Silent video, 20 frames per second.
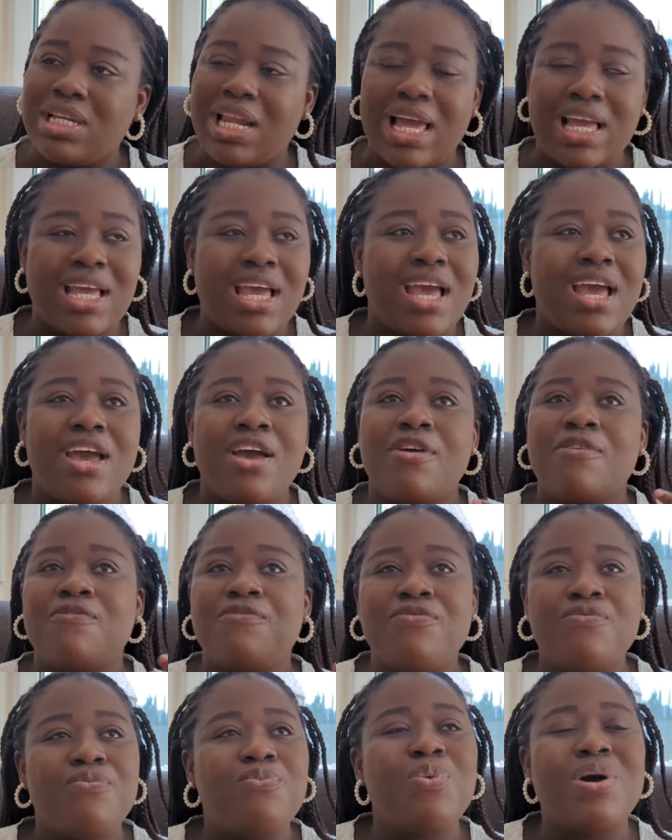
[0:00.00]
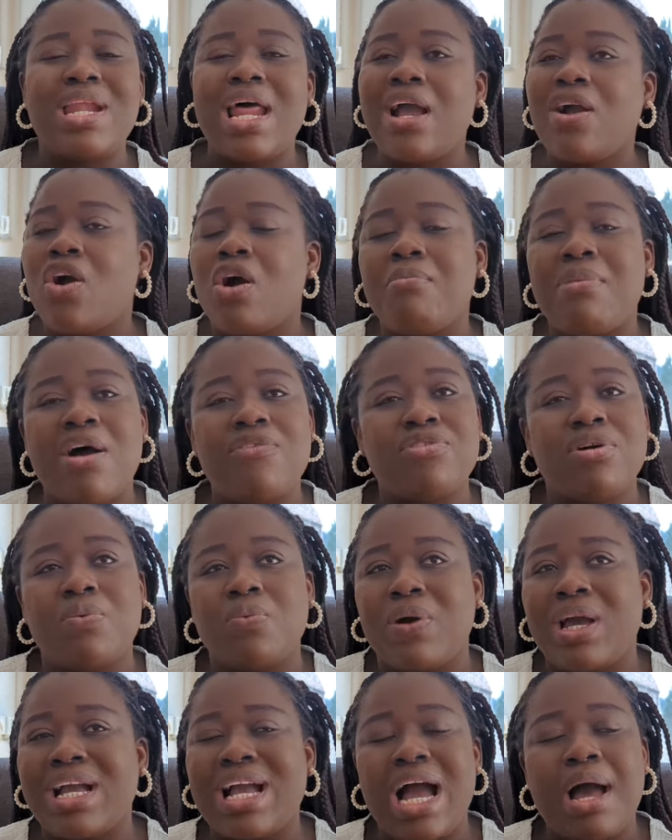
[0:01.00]
Like, when I come back from
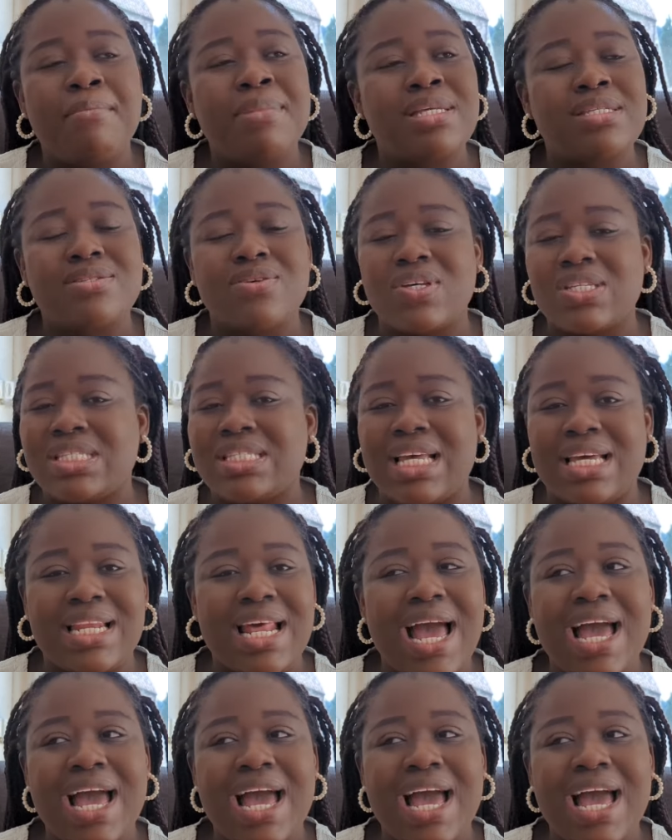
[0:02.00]
work, I'm exhausted.